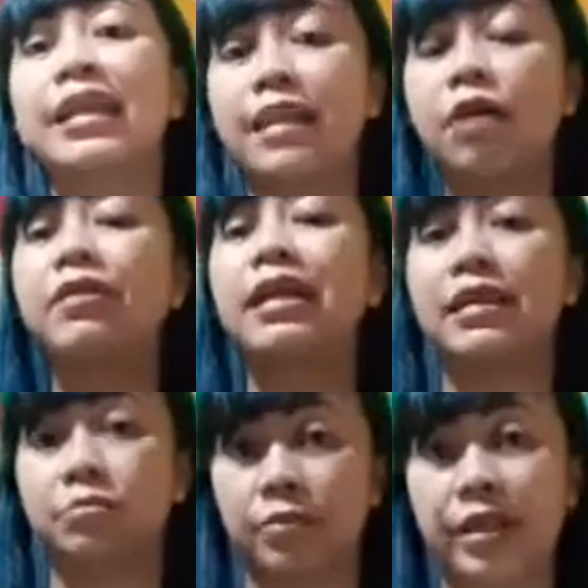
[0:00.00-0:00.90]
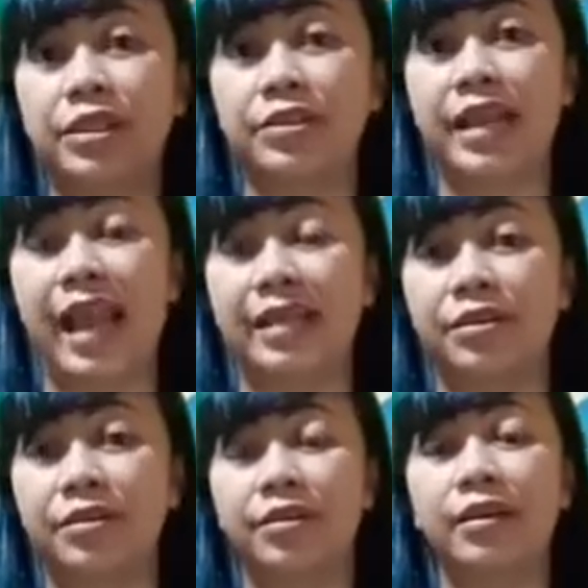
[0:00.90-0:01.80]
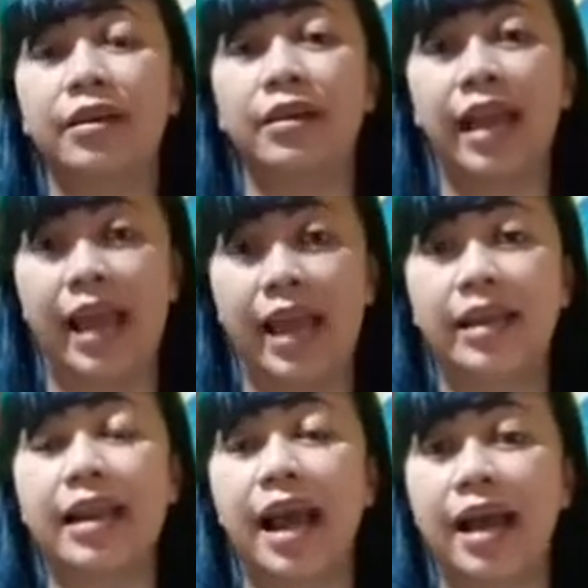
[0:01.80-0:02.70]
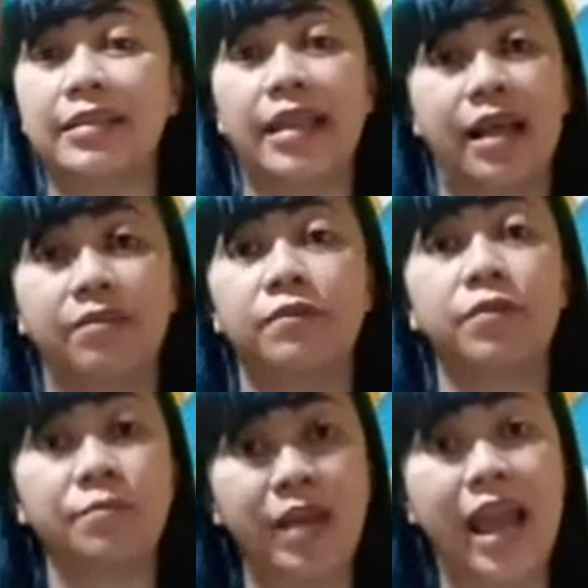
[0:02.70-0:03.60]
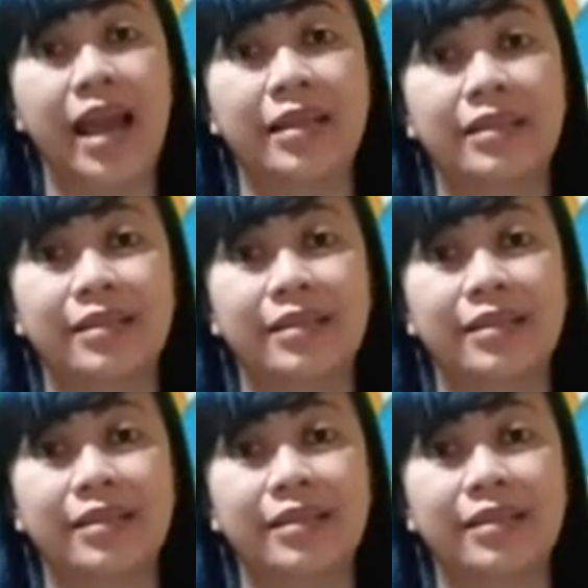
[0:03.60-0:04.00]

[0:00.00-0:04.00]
Now let us pray together and ask help from God.